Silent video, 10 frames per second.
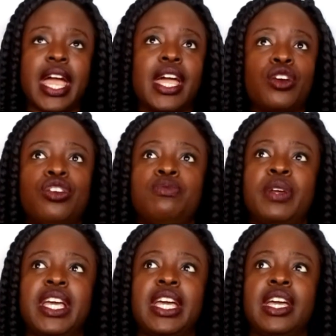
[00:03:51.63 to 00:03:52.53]
It could
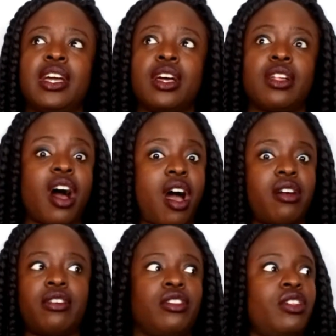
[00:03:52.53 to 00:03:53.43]
be
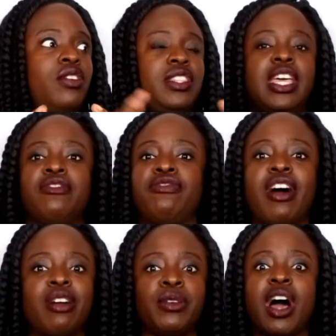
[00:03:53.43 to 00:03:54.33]
the
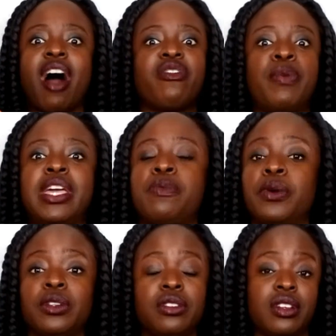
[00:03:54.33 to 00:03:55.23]
environment, other
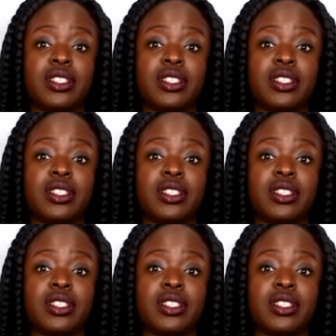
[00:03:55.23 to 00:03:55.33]
people.